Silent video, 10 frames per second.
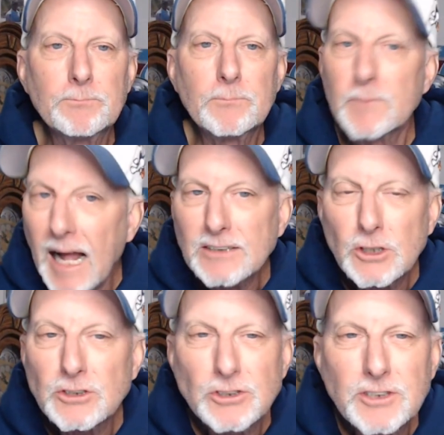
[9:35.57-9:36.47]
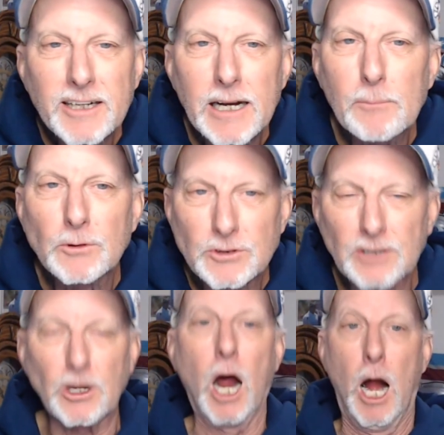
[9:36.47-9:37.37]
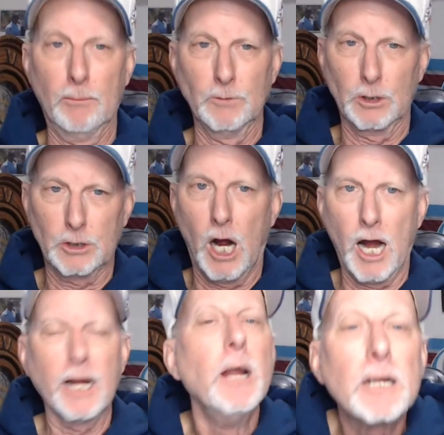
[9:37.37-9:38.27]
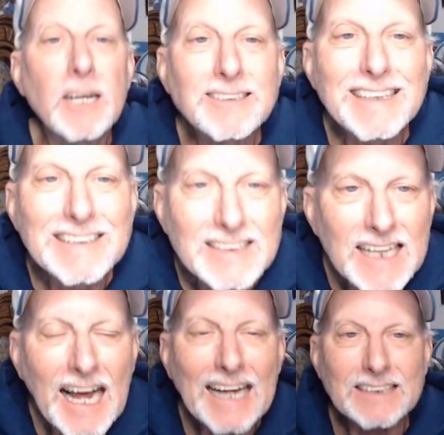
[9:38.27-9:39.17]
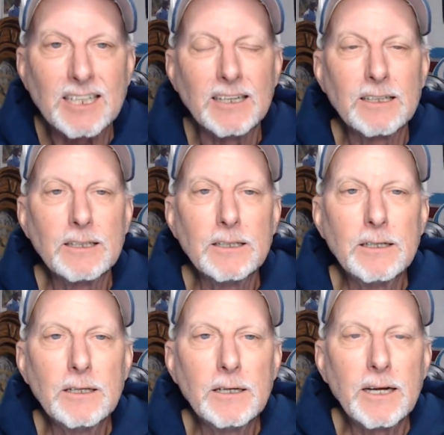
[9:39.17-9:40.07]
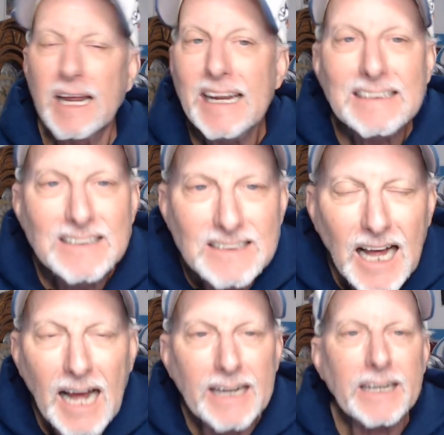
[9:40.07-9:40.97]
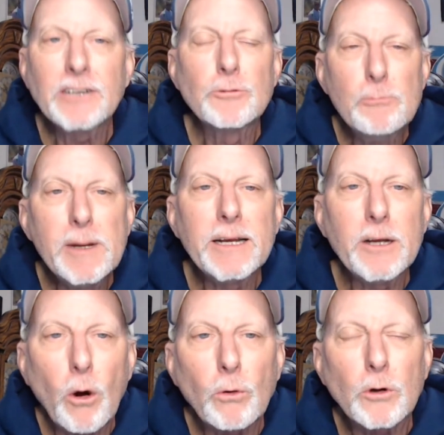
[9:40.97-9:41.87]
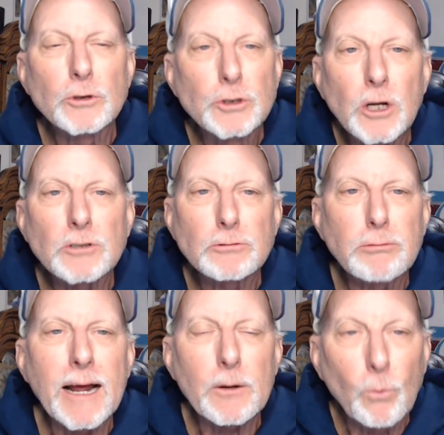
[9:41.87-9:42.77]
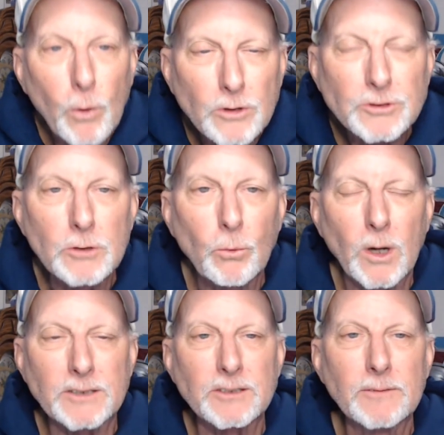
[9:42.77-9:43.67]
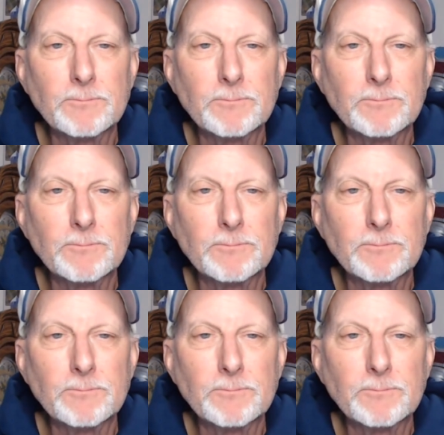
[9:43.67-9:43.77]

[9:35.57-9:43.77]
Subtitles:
not just Stidham who says, I'm the guy, because he's not. He's not. He's mediocre, just like Wilson was.